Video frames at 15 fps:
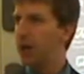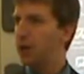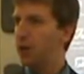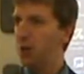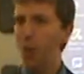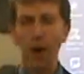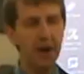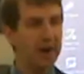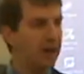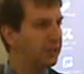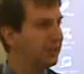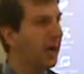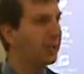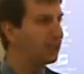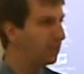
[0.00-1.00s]
you want
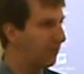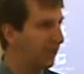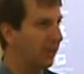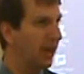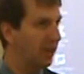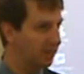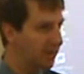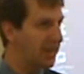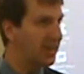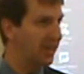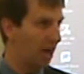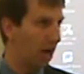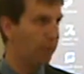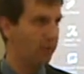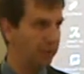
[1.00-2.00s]
to not just be like
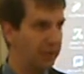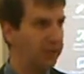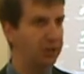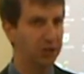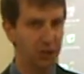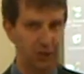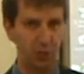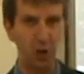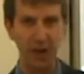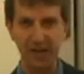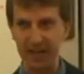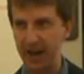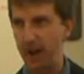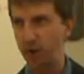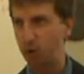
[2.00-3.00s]
making observations and
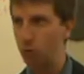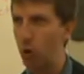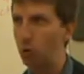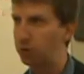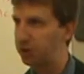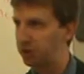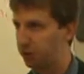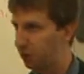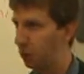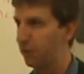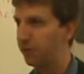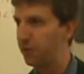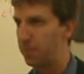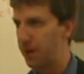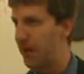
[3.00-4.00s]
writing down quotes sort
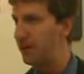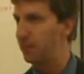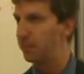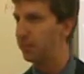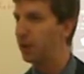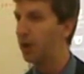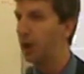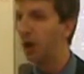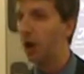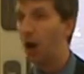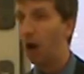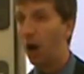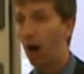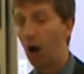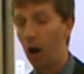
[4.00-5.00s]
of verbatim
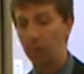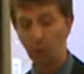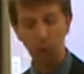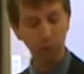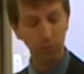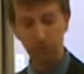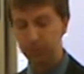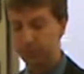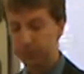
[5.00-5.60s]
or